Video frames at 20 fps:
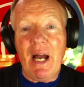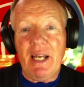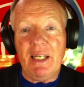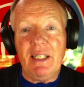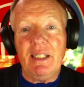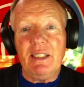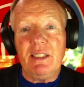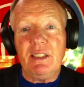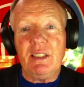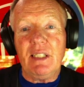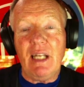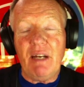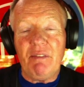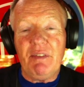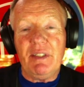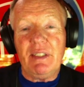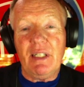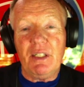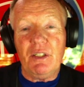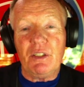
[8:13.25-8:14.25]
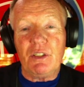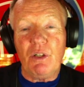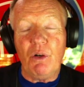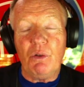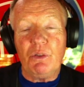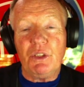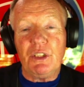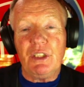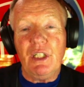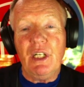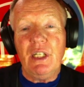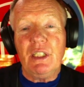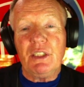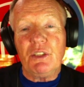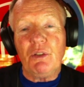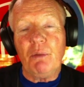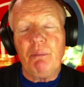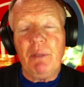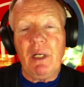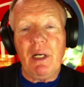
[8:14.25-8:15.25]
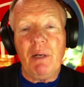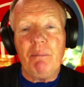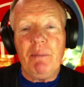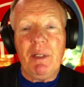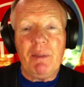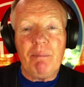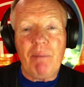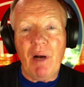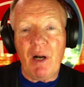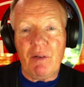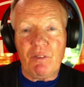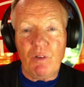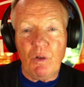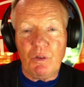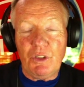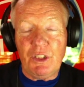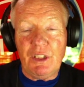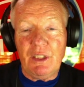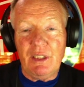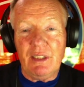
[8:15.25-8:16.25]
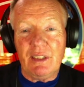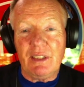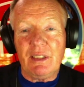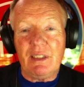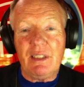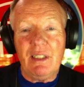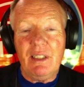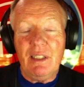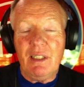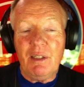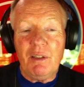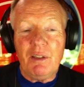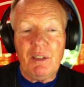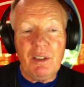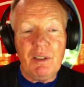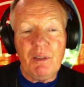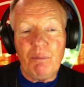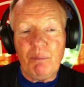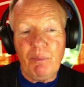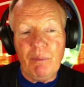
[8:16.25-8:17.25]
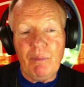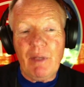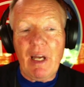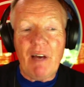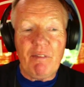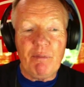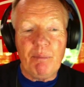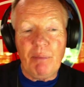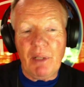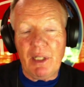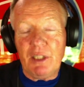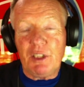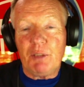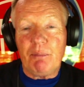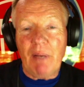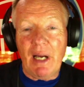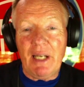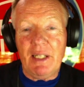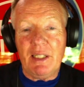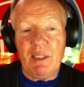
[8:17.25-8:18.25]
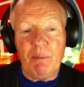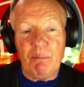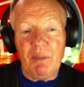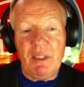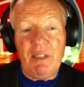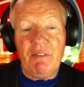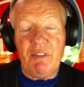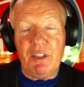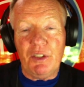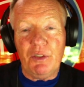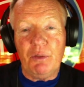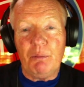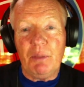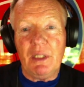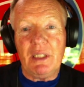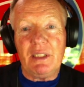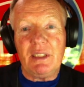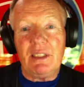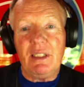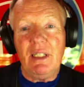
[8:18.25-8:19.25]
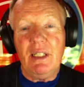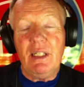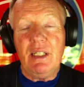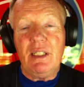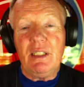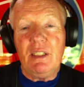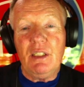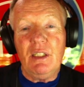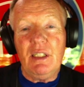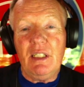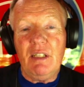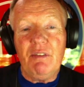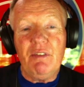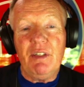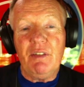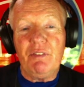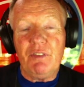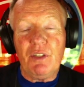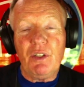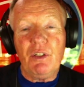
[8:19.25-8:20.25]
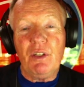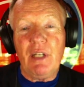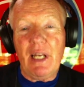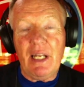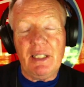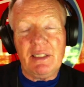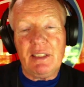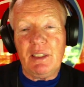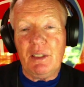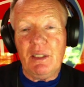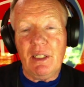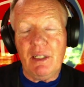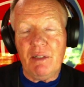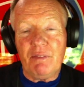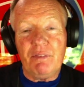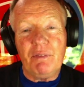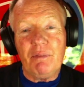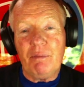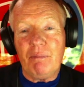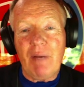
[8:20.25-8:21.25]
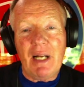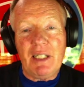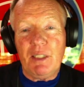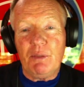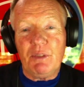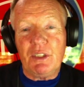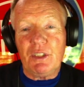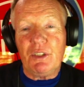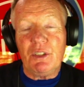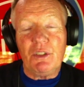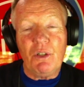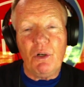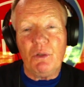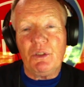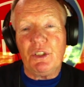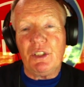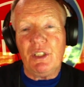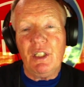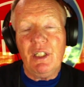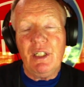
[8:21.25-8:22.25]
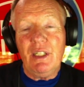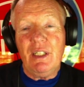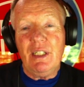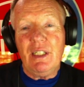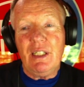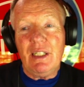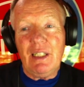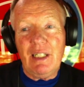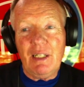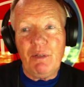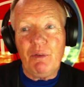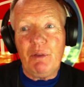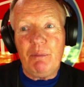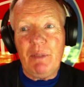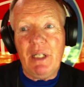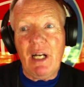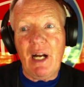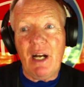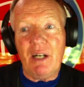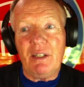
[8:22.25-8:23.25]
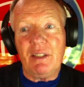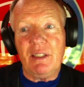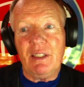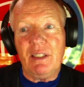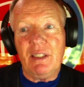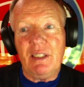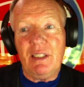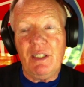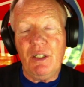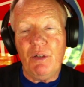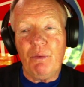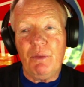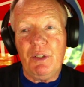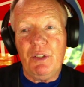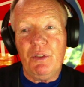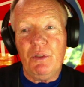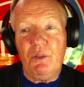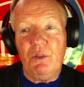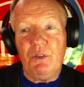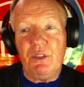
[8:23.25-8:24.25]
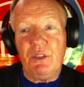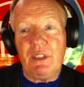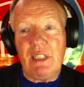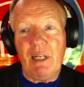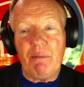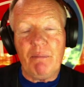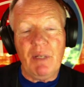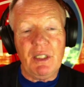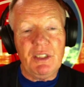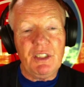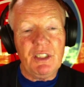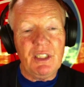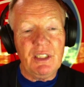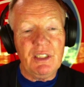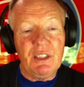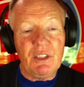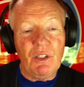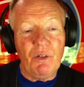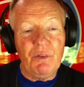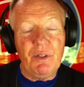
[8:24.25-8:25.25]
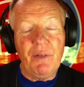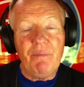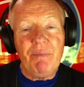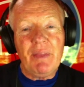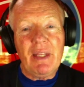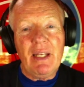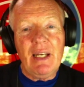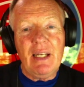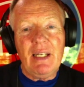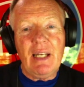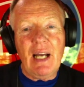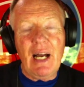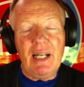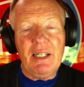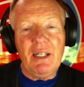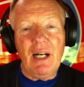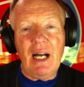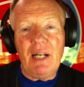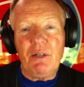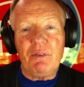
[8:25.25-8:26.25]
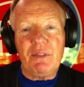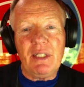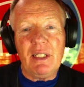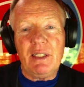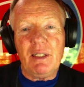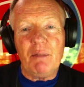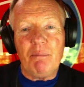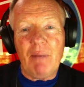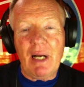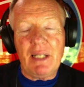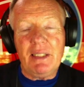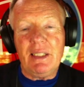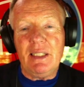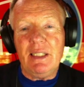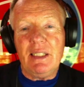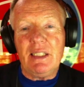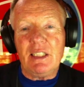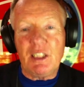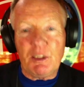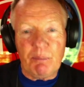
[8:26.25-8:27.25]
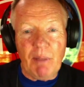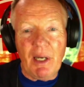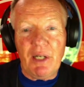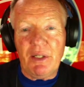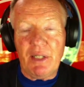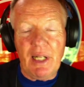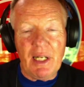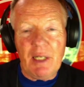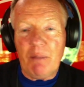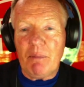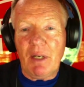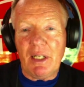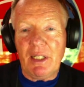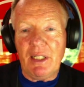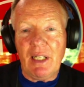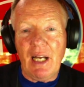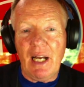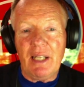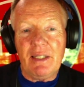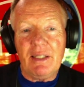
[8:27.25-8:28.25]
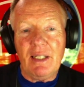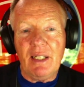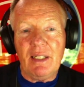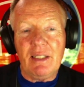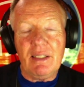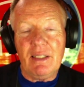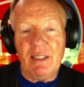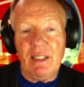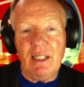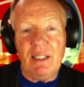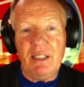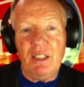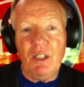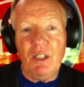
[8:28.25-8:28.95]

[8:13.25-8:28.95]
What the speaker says: into everything your coach. So a big part of coaching is have players buy in and believe in you. But it's even if Monty was a good coach, it would be hard, when you lose that much. And so I don't think that Monty inspired anybody. I think that,